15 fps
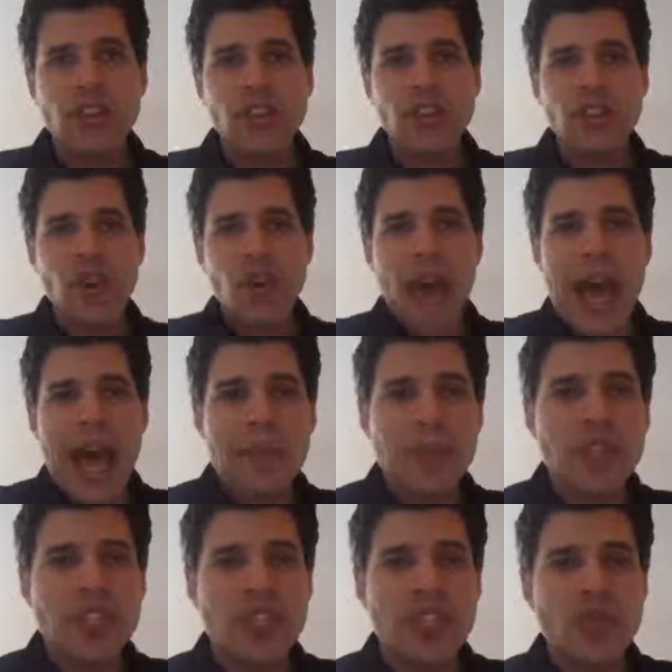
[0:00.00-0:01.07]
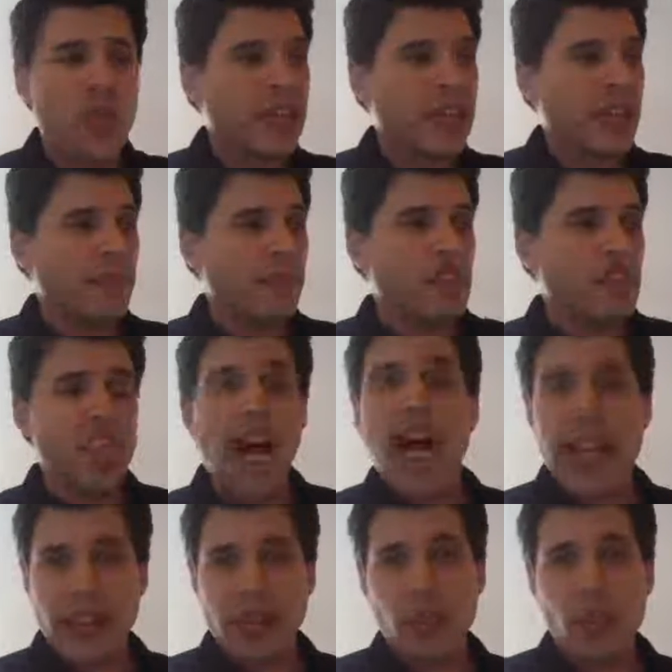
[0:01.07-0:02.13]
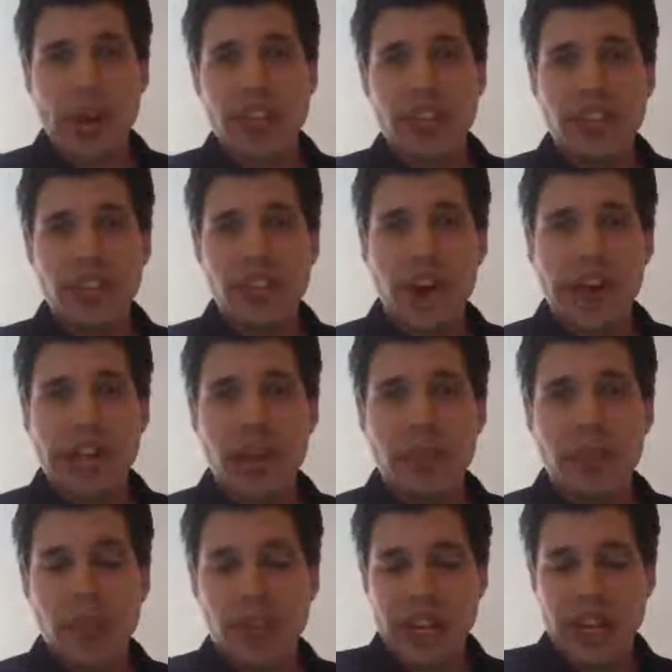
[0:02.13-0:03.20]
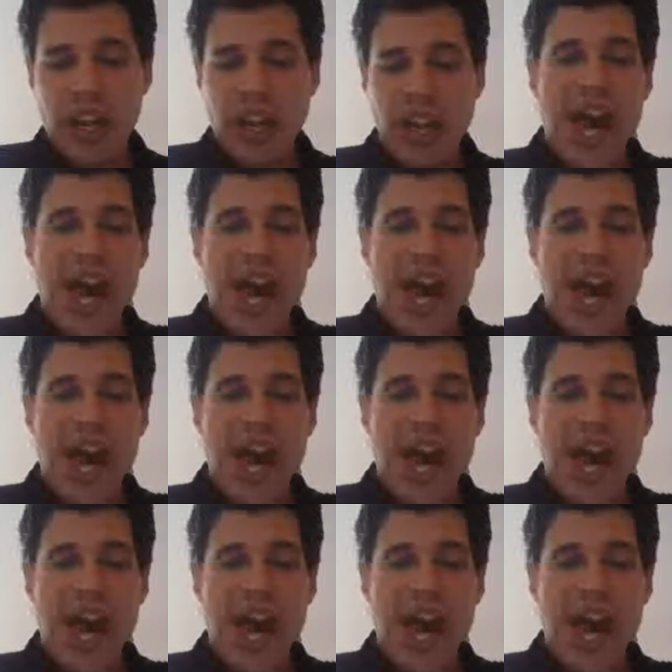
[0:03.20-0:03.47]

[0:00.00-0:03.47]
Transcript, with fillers: So what happens is once I'm done with the audiobook,